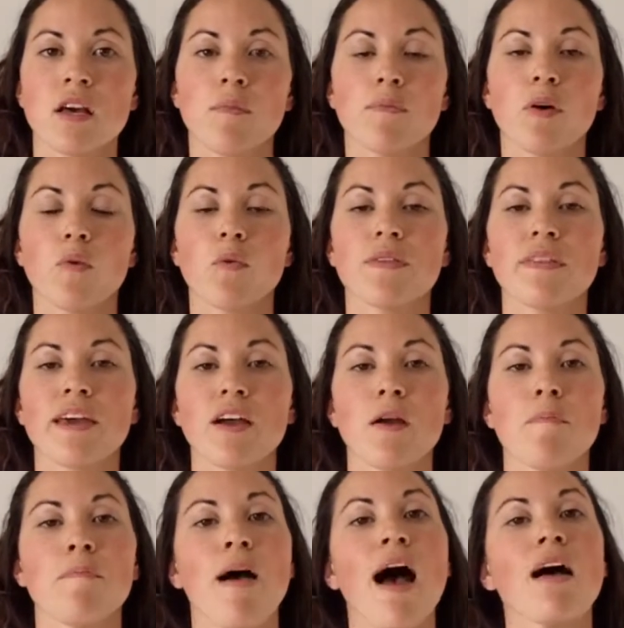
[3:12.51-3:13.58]
But when they
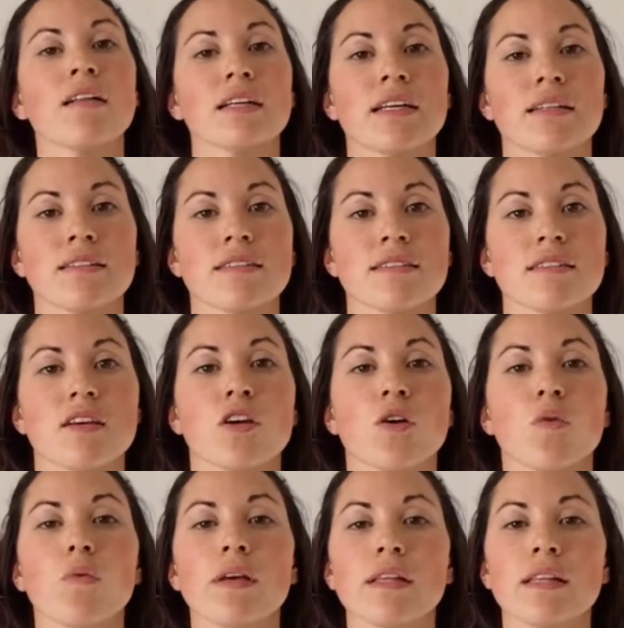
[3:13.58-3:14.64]
are balanced,
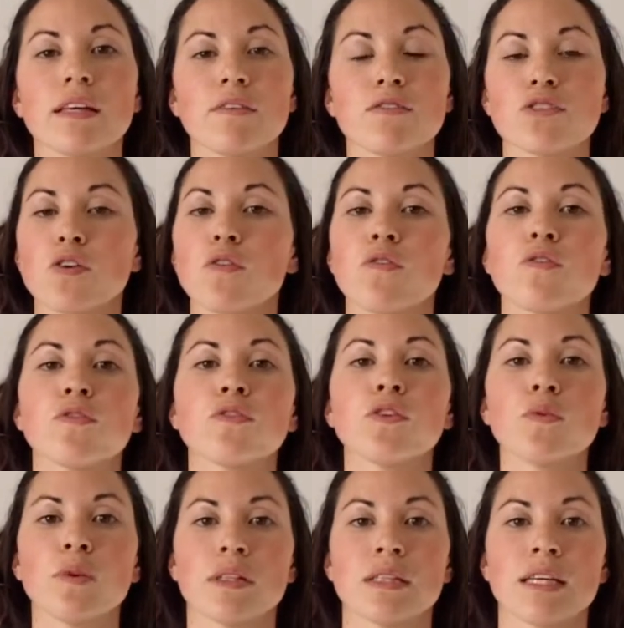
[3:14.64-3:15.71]
we live so
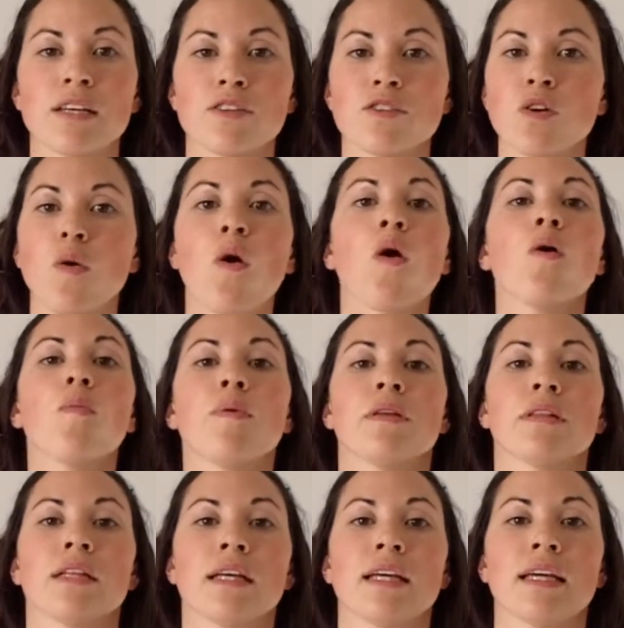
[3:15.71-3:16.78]
fluently, so
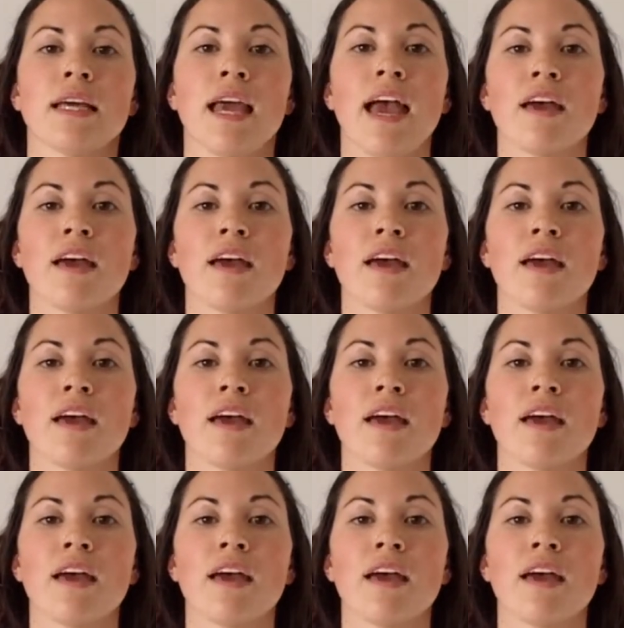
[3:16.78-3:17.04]
openly,